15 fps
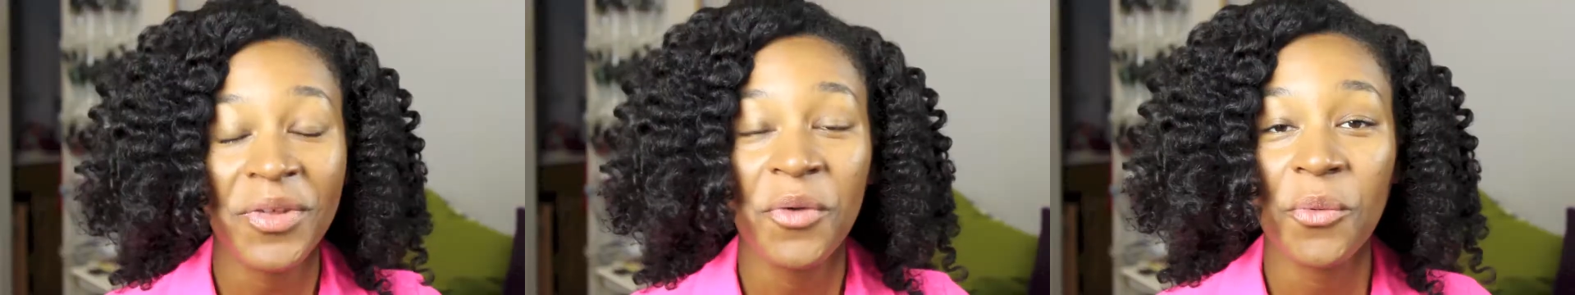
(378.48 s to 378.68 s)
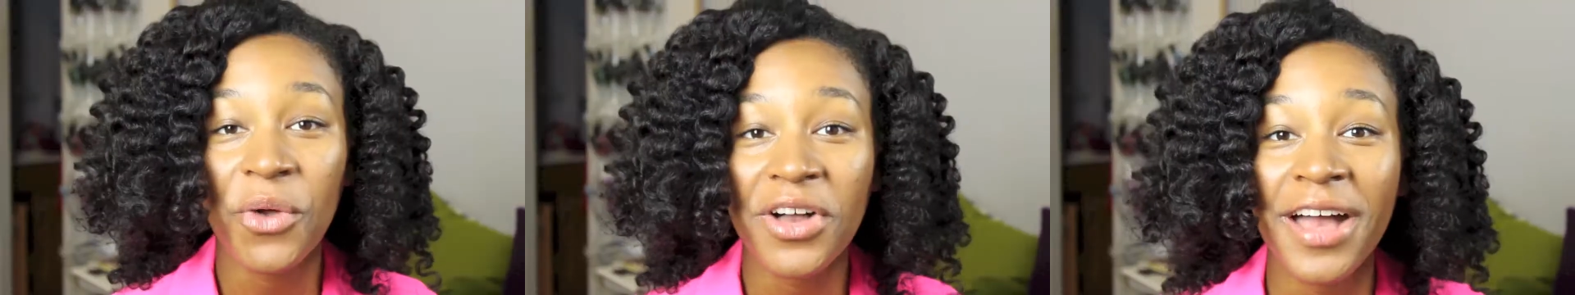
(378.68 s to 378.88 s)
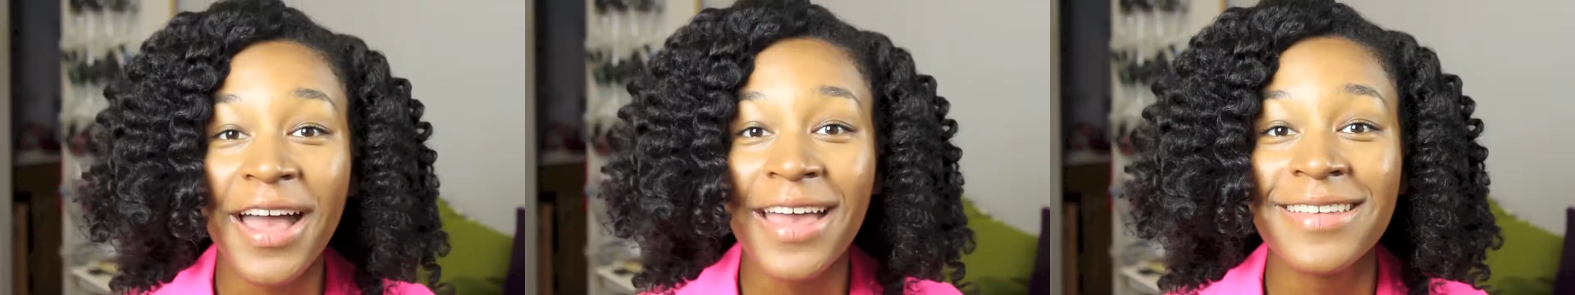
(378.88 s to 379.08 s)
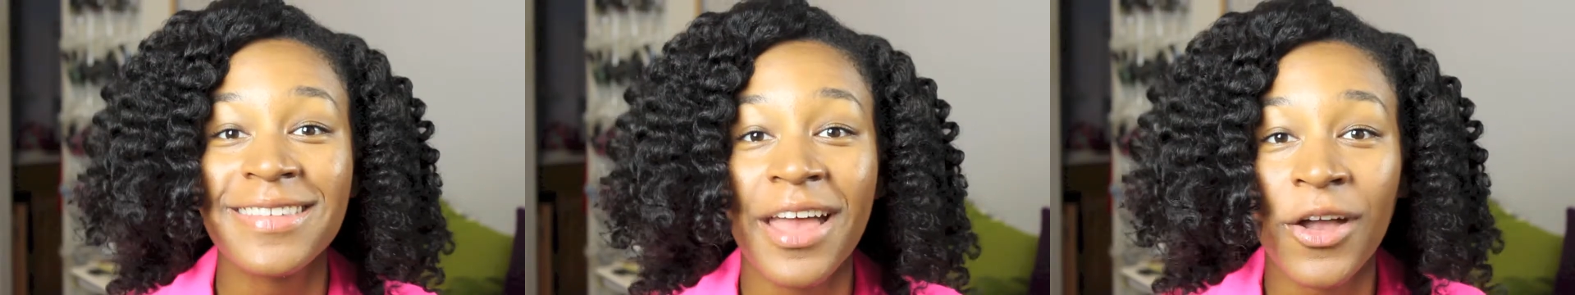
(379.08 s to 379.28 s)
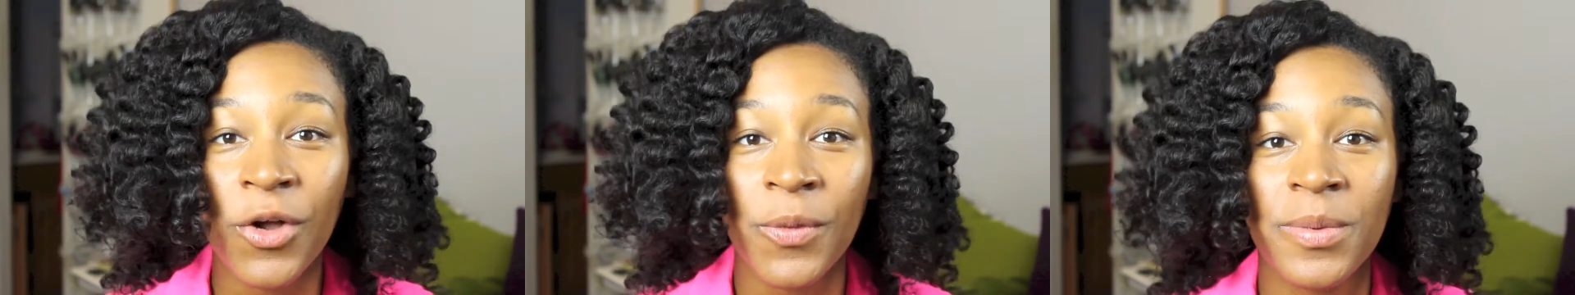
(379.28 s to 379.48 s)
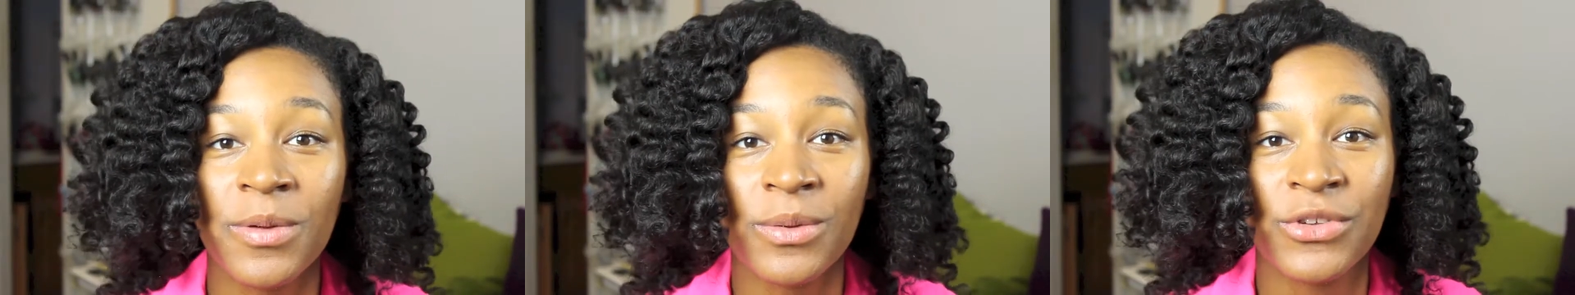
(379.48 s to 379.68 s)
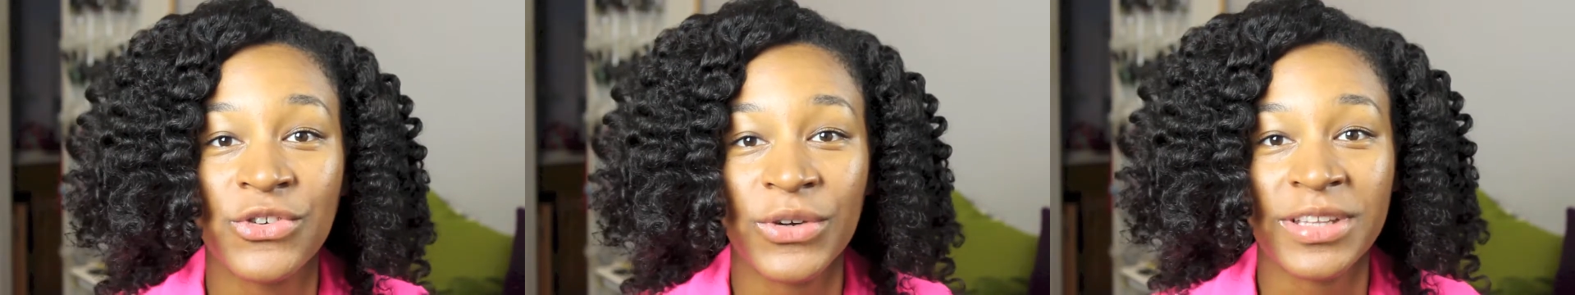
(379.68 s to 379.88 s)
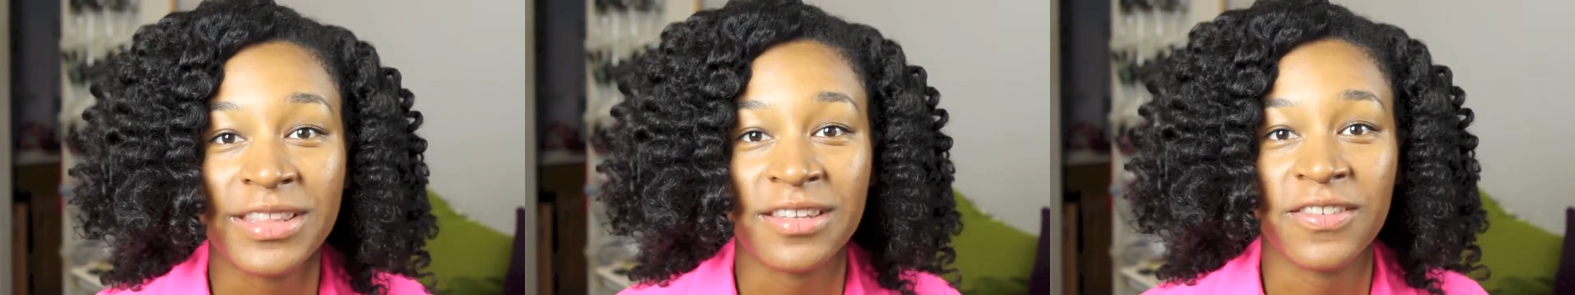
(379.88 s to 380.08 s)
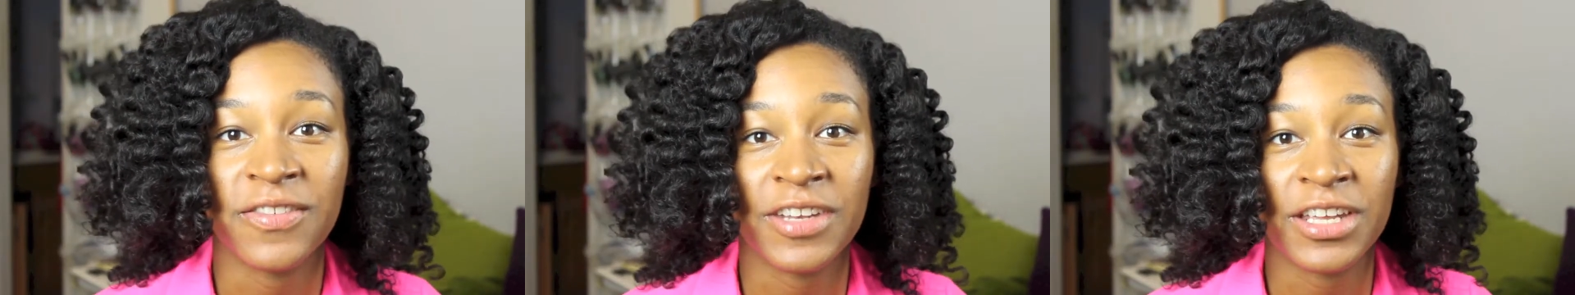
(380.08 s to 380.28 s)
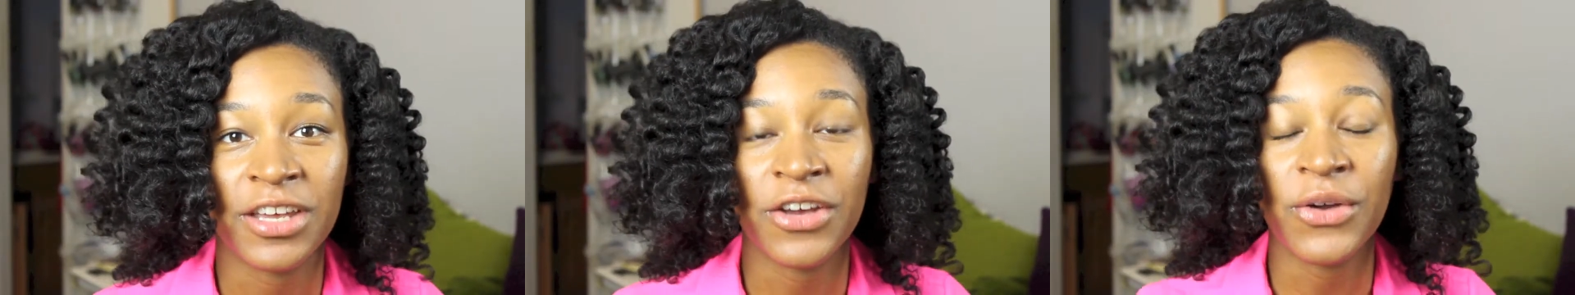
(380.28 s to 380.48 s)
Well guys, I hope you enjoyed this
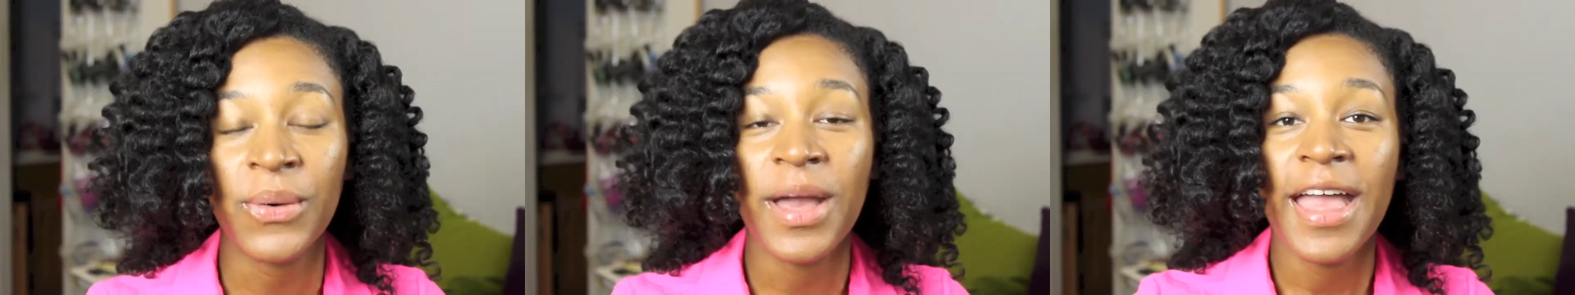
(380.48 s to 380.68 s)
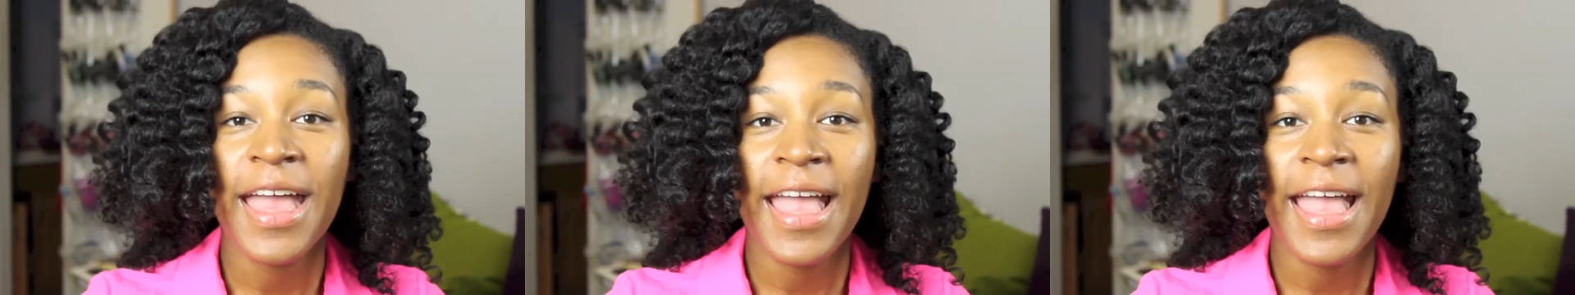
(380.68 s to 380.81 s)
video,